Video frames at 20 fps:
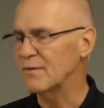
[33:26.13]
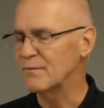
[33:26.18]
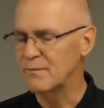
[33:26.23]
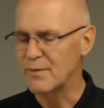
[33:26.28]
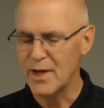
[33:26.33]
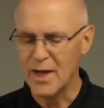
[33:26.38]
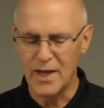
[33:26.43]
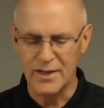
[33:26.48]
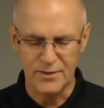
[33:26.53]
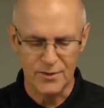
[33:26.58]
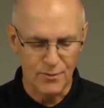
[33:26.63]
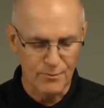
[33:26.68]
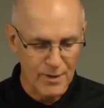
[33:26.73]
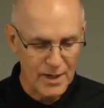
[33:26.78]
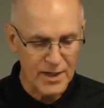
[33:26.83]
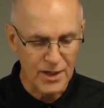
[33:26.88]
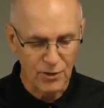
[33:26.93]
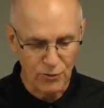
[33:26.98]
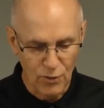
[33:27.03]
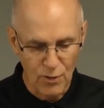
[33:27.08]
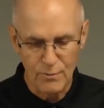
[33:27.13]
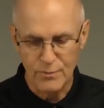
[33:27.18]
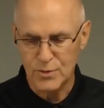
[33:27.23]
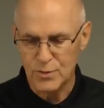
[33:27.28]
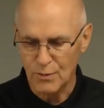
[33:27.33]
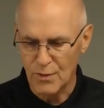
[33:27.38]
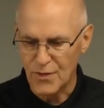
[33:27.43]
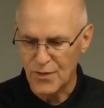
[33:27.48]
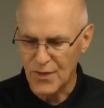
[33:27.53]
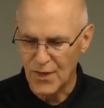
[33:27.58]
But there are many
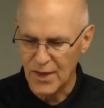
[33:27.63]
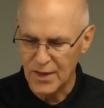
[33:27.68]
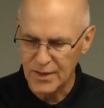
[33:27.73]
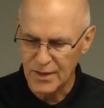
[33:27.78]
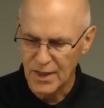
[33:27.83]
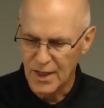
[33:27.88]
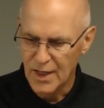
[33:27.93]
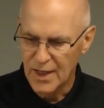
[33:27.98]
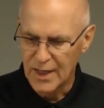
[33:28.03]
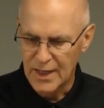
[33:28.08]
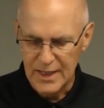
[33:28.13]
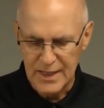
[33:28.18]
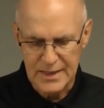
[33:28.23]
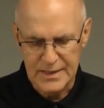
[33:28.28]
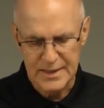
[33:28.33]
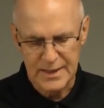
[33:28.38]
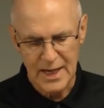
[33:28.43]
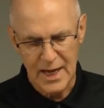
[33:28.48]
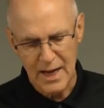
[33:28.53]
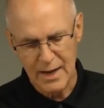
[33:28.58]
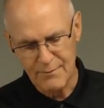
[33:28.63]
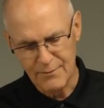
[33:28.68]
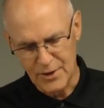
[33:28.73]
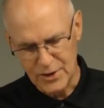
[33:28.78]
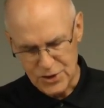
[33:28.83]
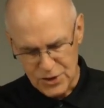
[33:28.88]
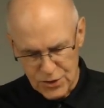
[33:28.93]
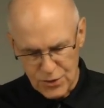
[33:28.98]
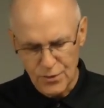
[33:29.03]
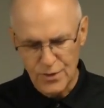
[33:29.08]
groups within Islam,
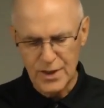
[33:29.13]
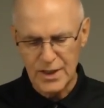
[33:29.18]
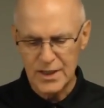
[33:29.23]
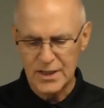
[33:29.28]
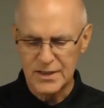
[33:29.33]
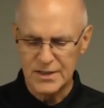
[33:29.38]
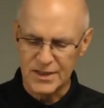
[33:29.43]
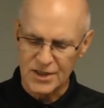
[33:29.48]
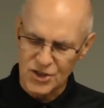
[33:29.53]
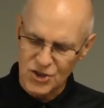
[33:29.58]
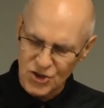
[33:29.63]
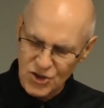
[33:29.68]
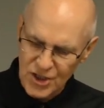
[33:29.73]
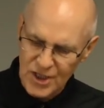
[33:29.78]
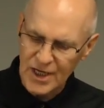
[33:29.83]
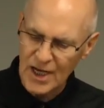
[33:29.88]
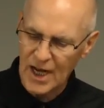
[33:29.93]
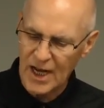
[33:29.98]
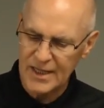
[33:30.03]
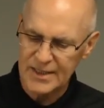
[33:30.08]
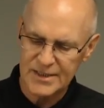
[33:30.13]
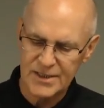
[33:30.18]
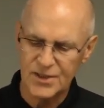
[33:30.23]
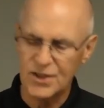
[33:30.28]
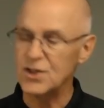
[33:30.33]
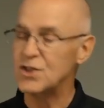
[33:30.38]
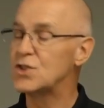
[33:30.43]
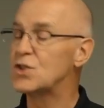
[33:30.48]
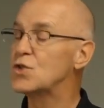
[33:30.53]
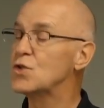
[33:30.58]
the Sunnis, the Shiites,
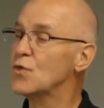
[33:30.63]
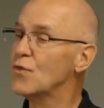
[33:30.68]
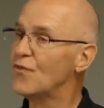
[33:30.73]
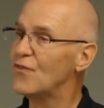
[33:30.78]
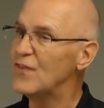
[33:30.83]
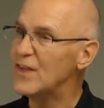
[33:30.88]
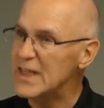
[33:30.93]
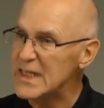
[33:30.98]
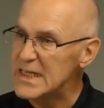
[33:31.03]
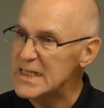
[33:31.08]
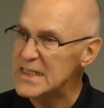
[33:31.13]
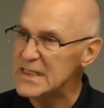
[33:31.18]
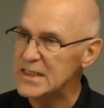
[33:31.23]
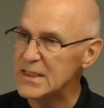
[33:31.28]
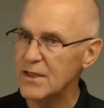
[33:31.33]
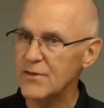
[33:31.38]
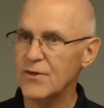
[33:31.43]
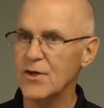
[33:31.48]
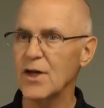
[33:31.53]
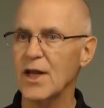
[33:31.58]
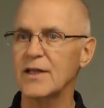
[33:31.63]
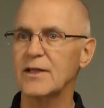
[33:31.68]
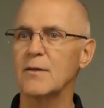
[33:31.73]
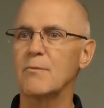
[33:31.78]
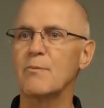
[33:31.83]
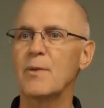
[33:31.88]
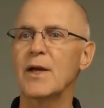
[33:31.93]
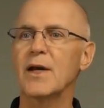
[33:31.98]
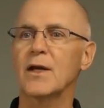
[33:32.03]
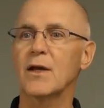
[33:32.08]
the Sufis, they're like the
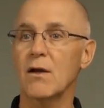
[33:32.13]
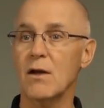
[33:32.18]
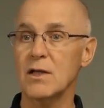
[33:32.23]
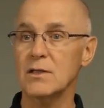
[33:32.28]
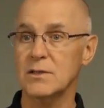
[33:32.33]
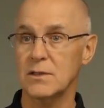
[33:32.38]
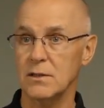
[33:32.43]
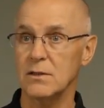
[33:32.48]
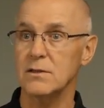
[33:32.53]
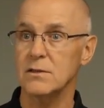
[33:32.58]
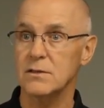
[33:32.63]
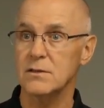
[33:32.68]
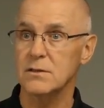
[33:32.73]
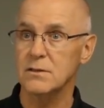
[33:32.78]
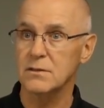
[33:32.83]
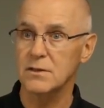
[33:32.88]
Pentecostals,